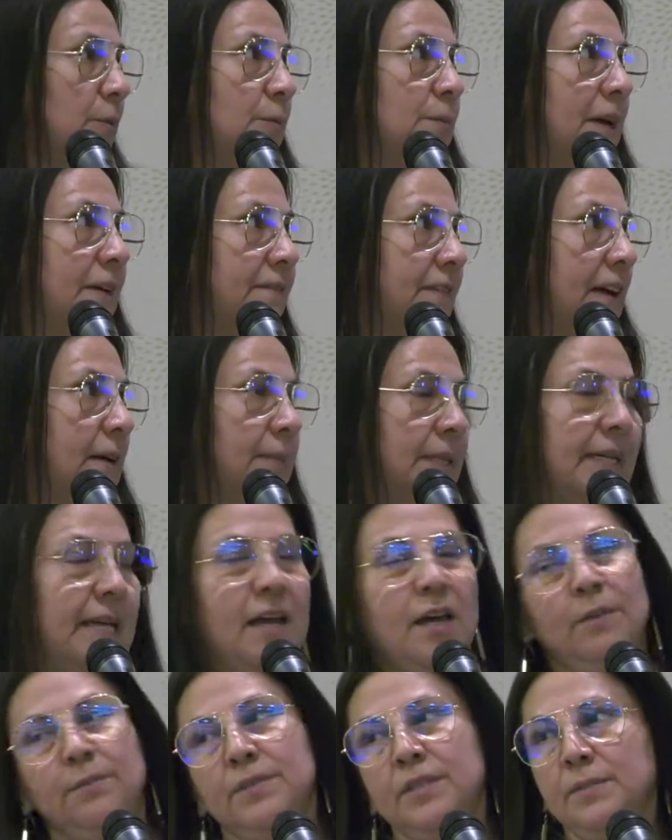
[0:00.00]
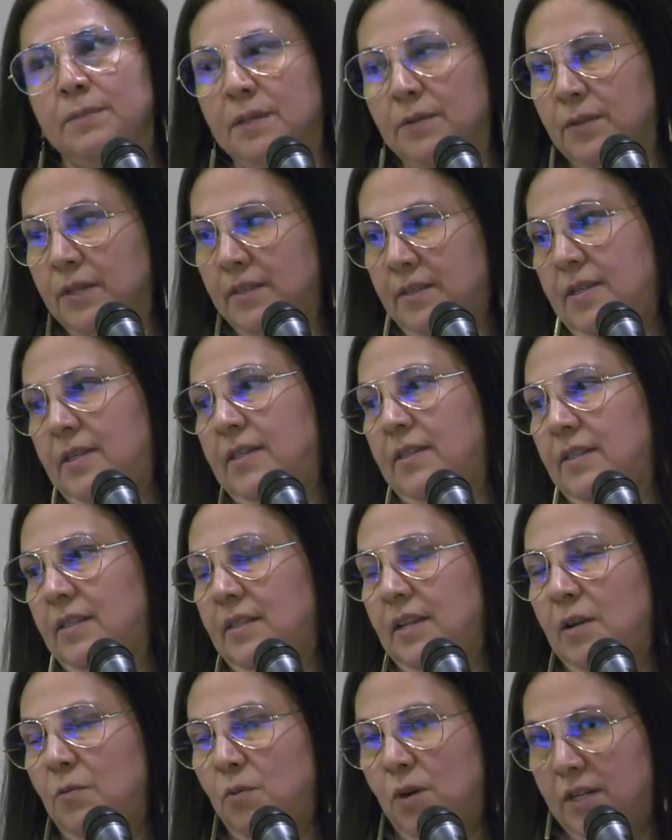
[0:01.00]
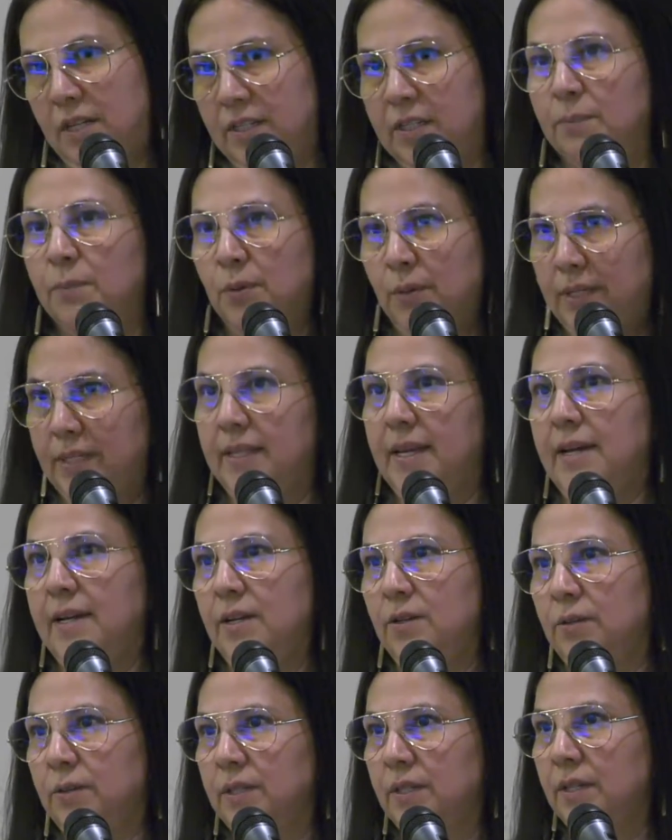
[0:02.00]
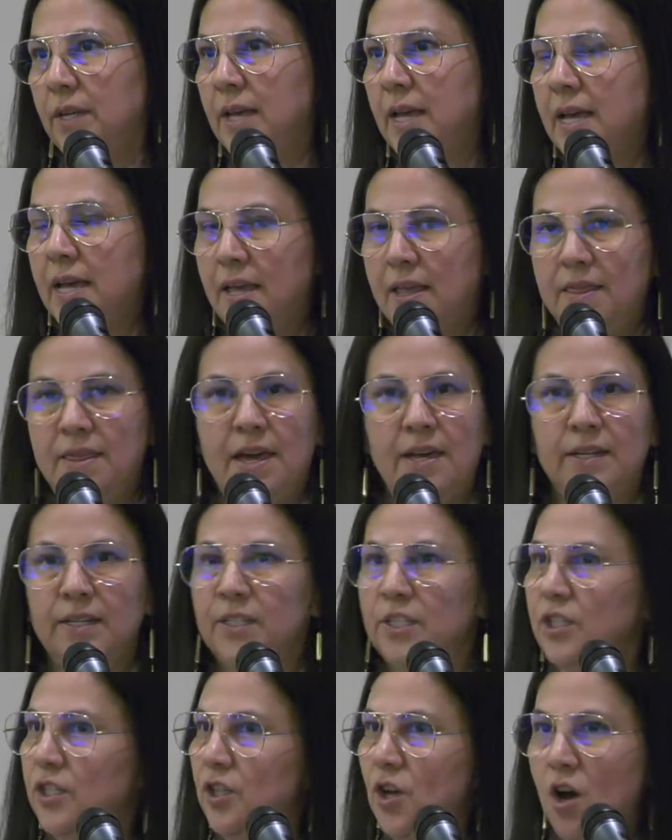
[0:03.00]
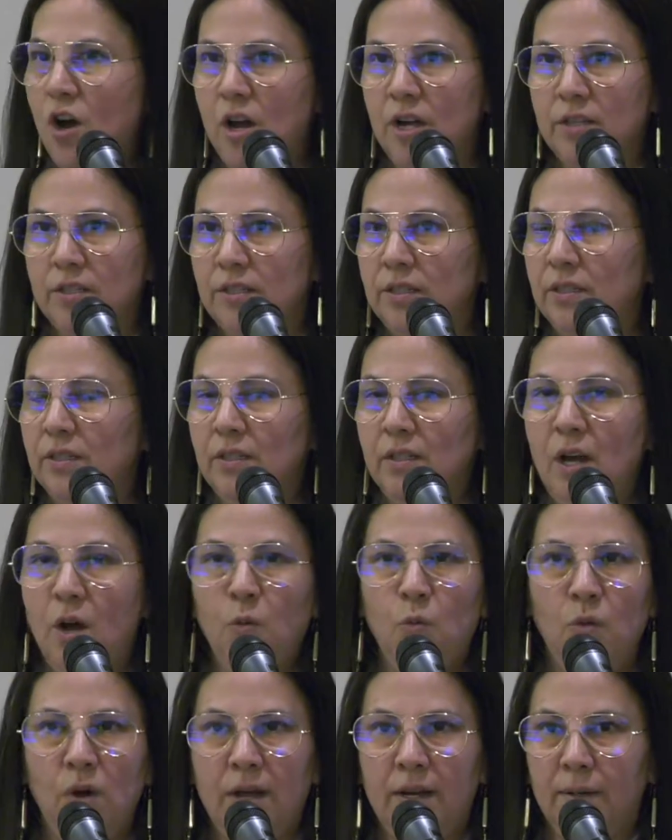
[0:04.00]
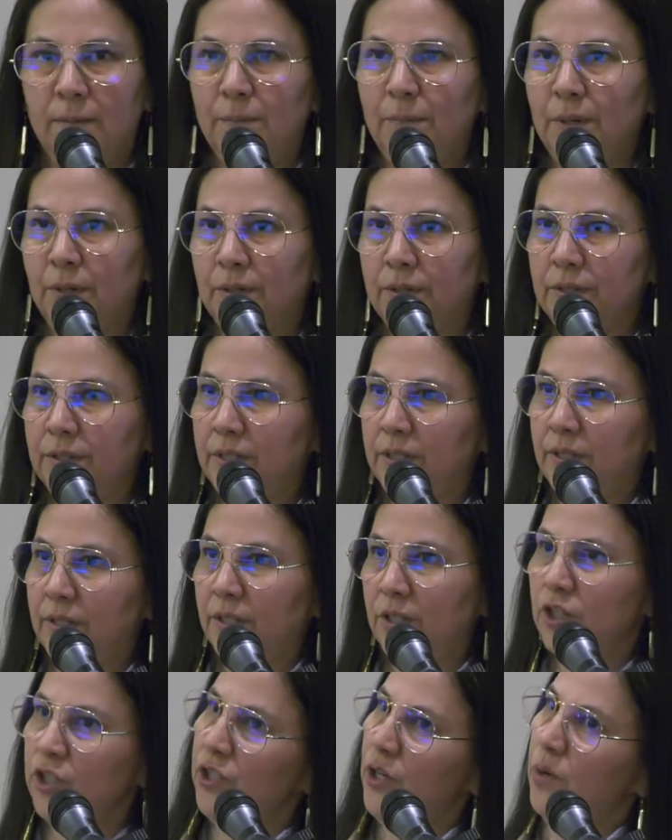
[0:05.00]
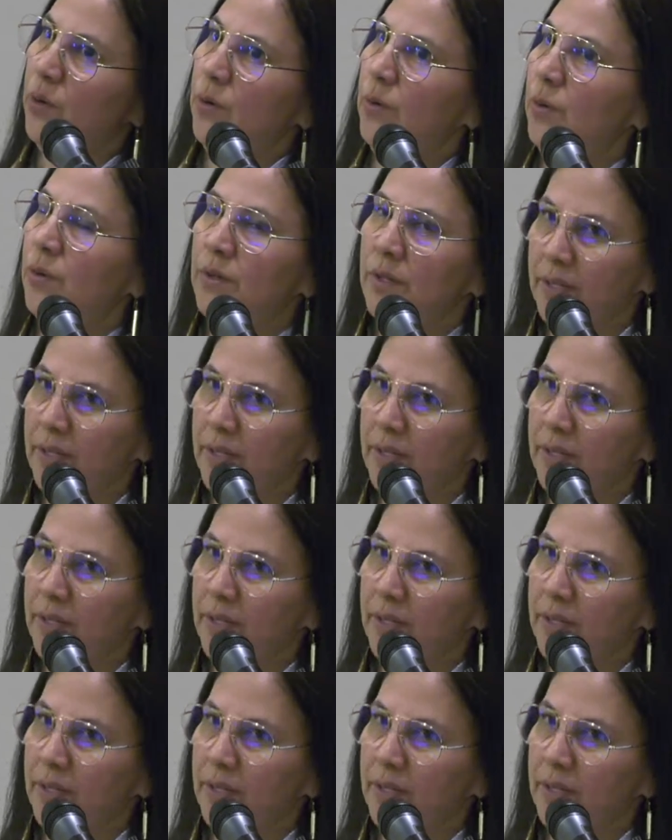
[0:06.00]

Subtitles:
my family helps me with this, and I wanted to point that out, that it's not a one-person show.